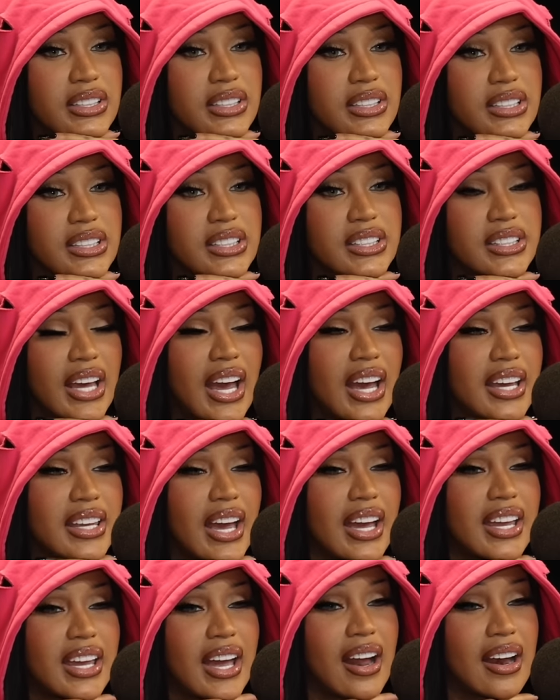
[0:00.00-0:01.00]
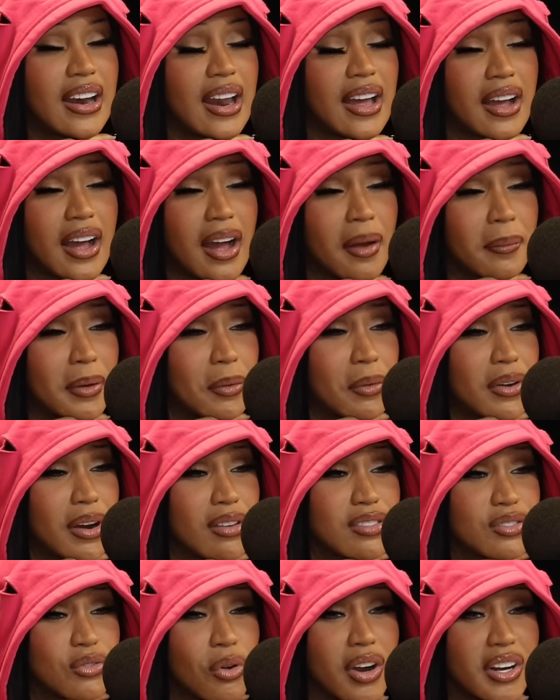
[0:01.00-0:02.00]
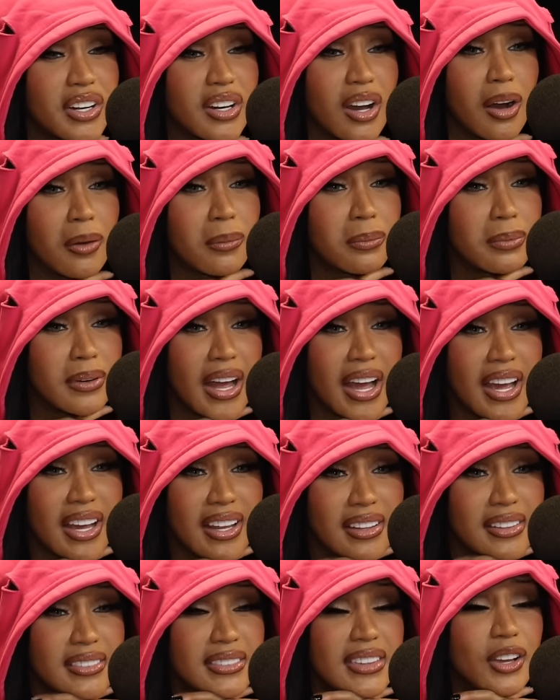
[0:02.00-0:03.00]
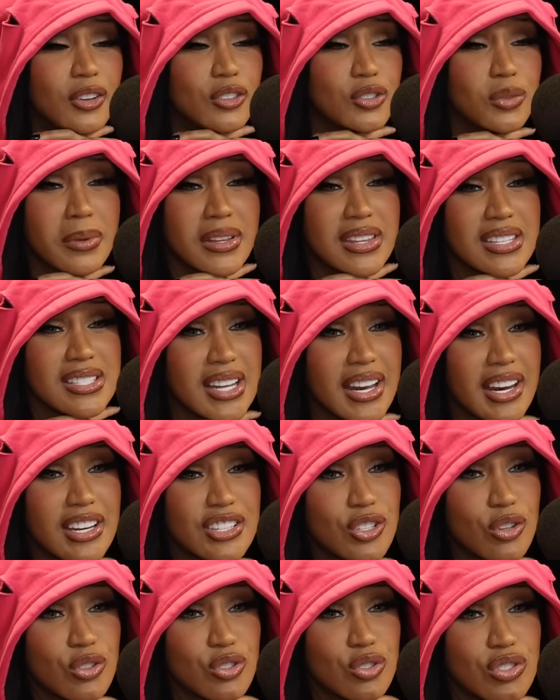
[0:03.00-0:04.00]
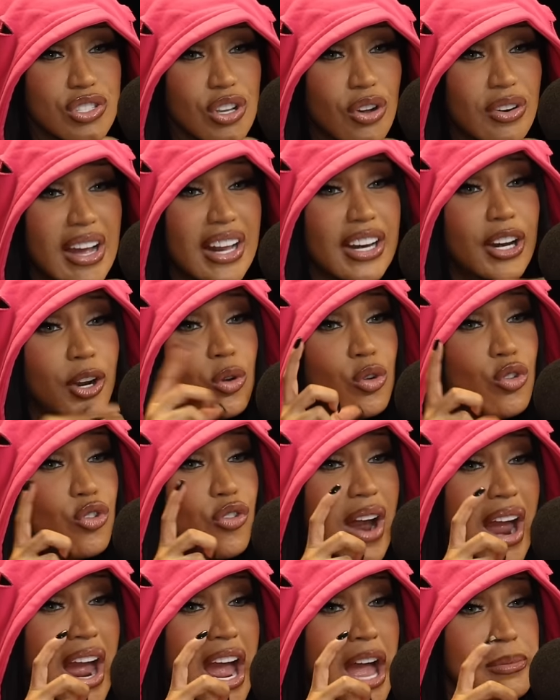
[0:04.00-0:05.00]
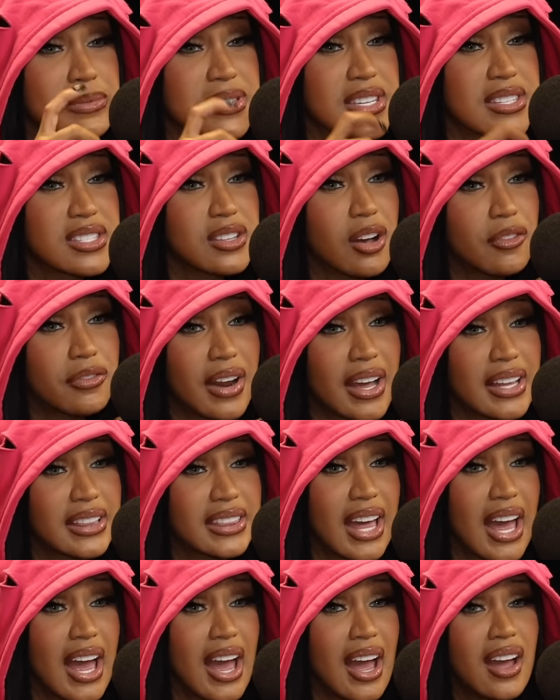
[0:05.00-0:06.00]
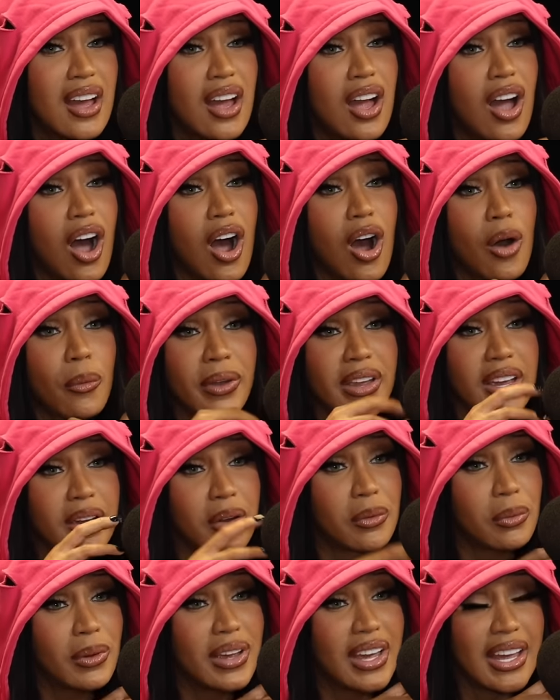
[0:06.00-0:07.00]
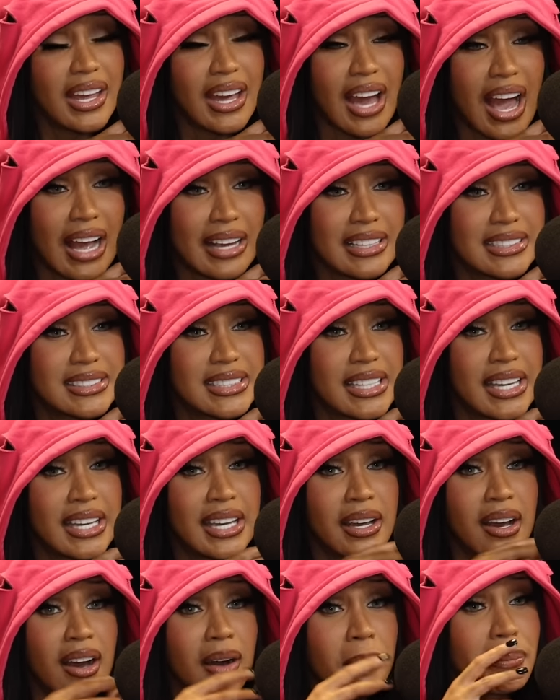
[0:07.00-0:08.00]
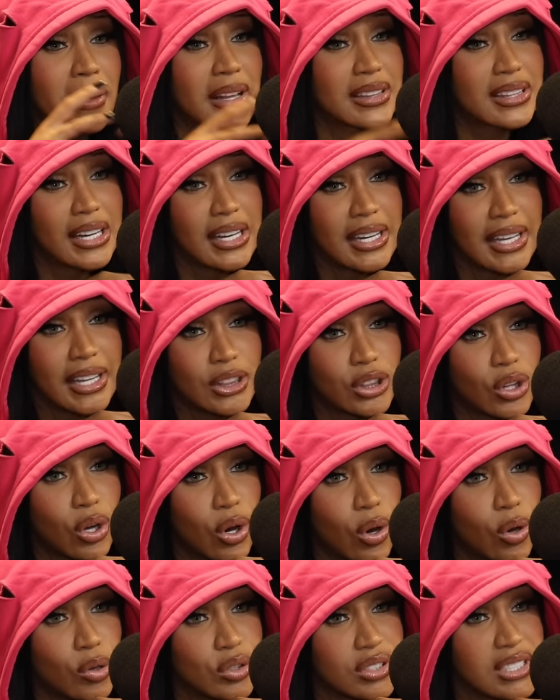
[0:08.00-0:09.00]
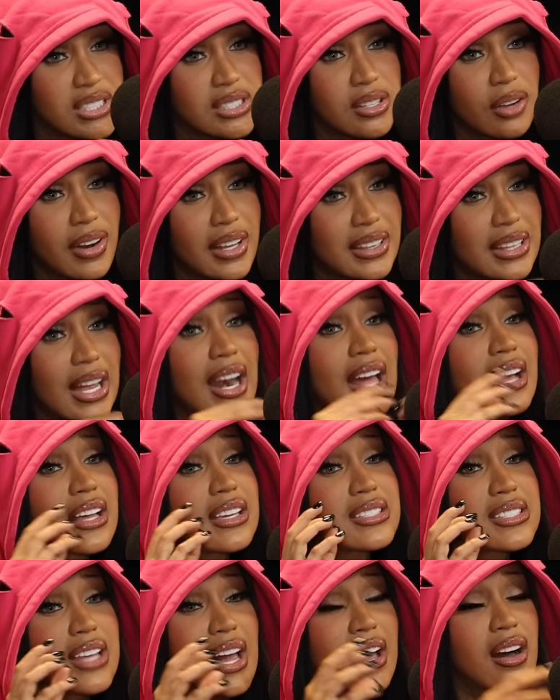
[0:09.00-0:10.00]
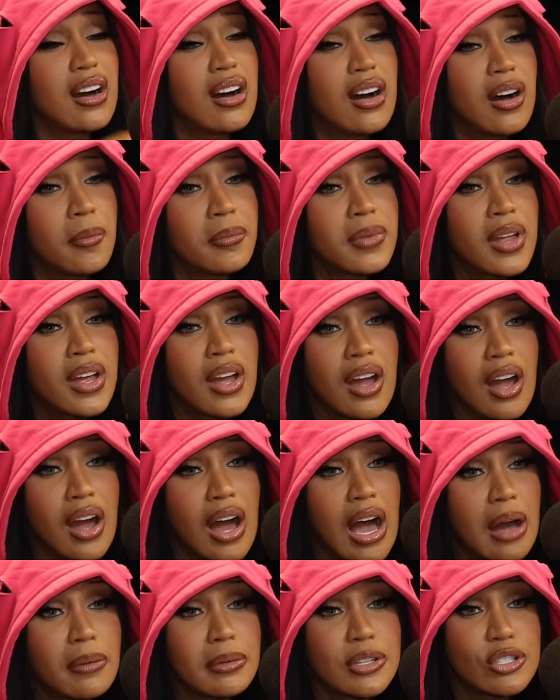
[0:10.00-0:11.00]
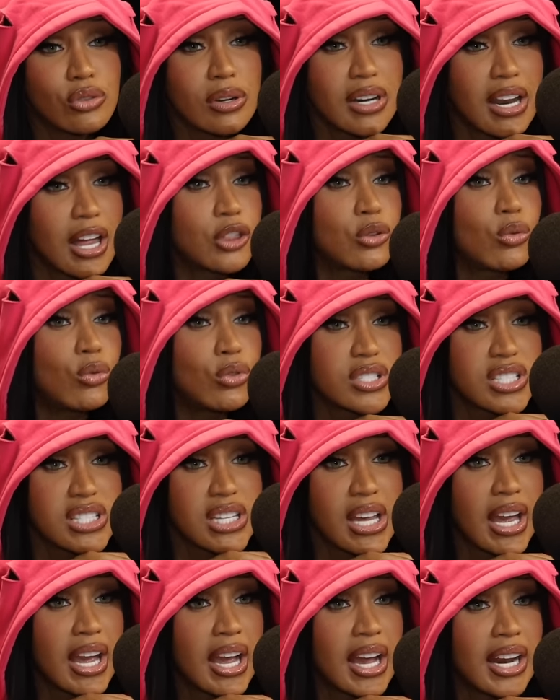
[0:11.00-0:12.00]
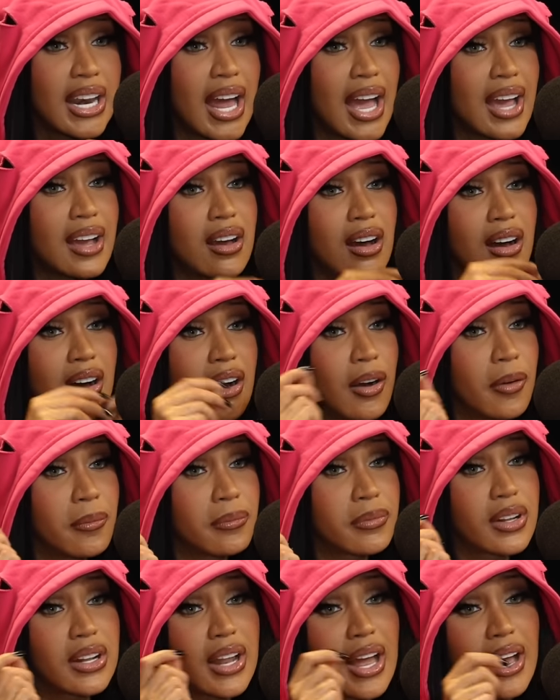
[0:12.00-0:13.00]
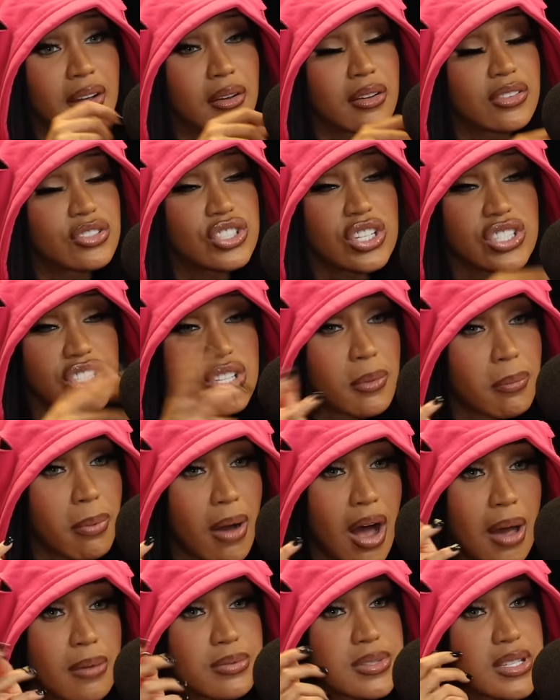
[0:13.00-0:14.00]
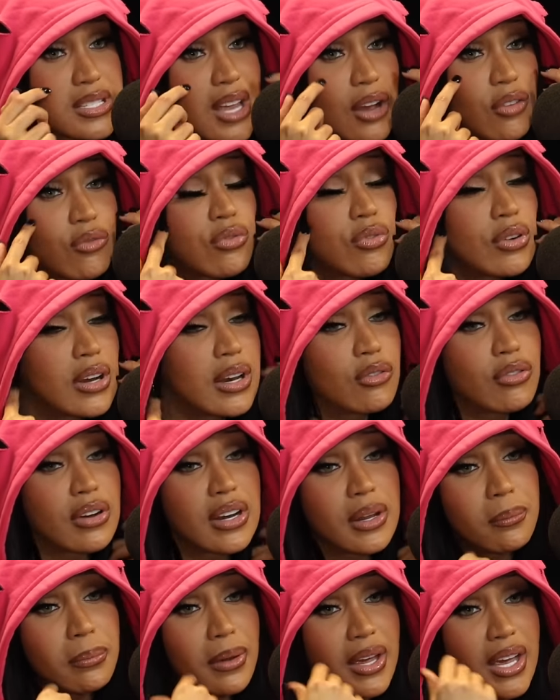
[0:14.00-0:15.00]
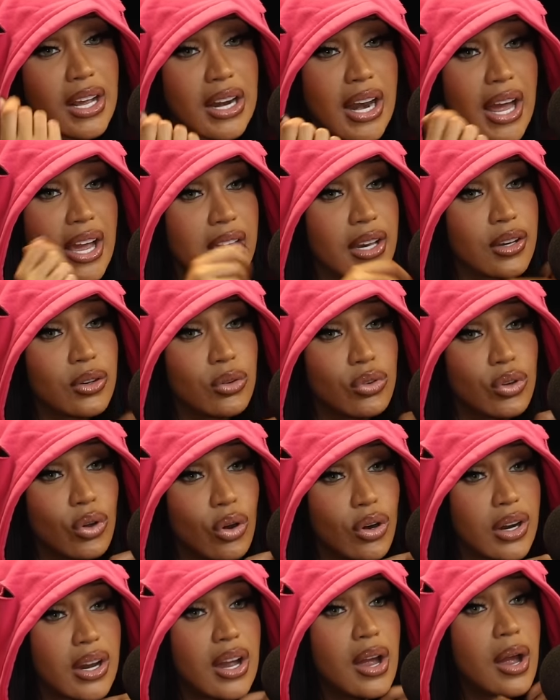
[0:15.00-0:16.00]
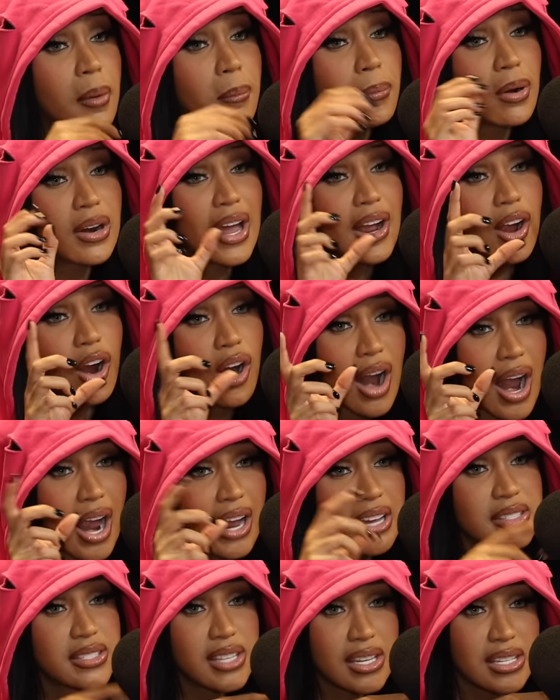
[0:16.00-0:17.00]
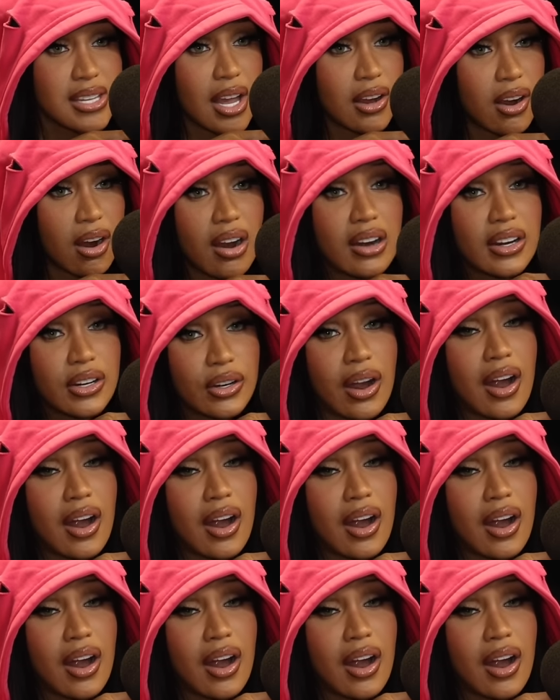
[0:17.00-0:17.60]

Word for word: food. Yeah, yeah, yeah. Like I mean, when I was growing up, like there used to be this. They used to sell like little crabs and stuff mm-hmm. like that. Mm. Uh, we we eat icy uh, oh, yeah, yeah. and stuff mm. like that. Like mm. it's like um habichuela dulce, like um like shish kebabs is like mm. really really big, like in New York. Right. But like our ices, like our